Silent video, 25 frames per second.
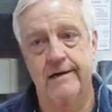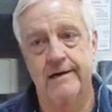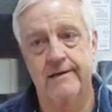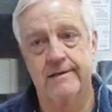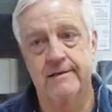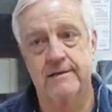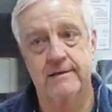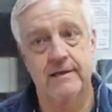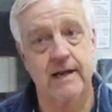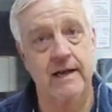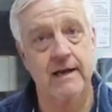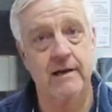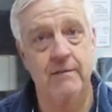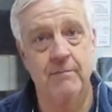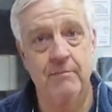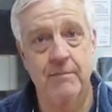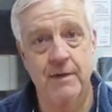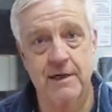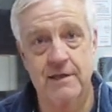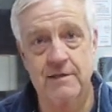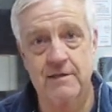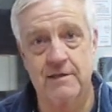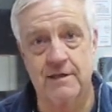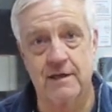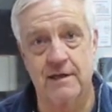stay in
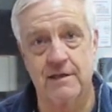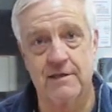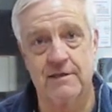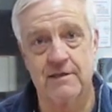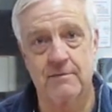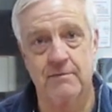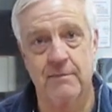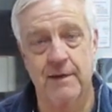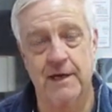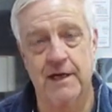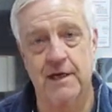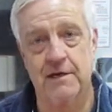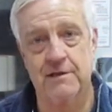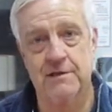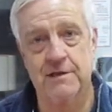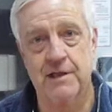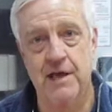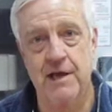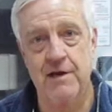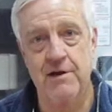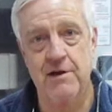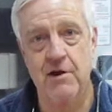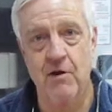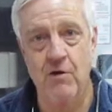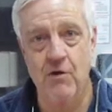business, because
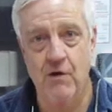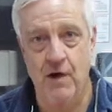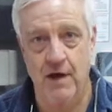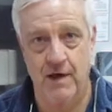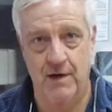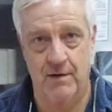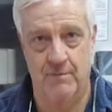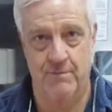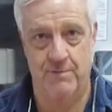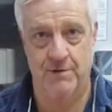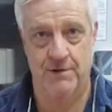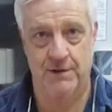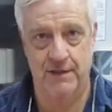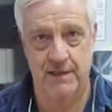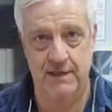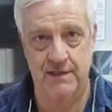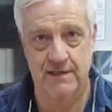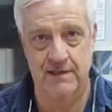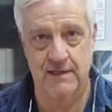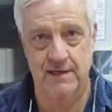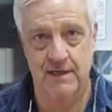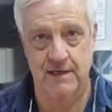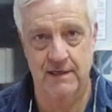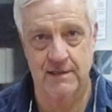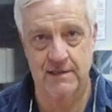they know how to put
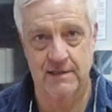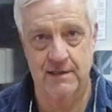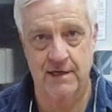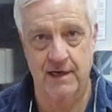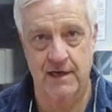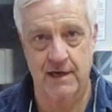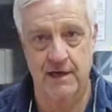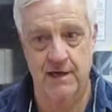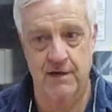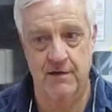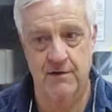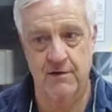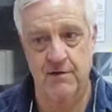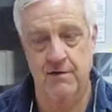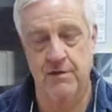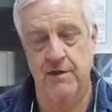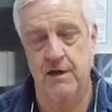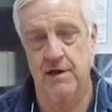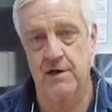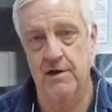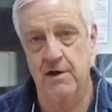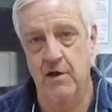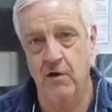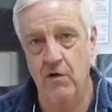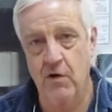these things together. They
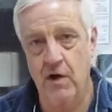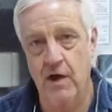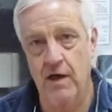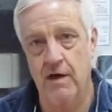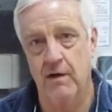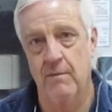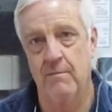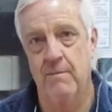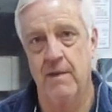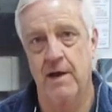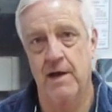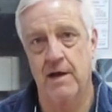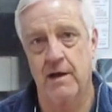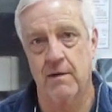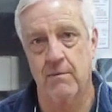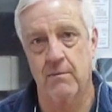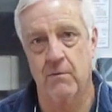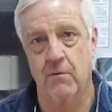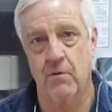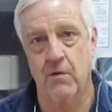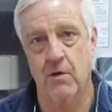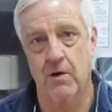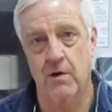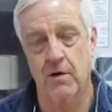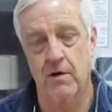know how to make them
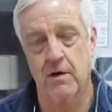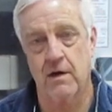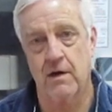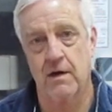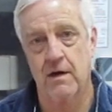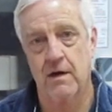work.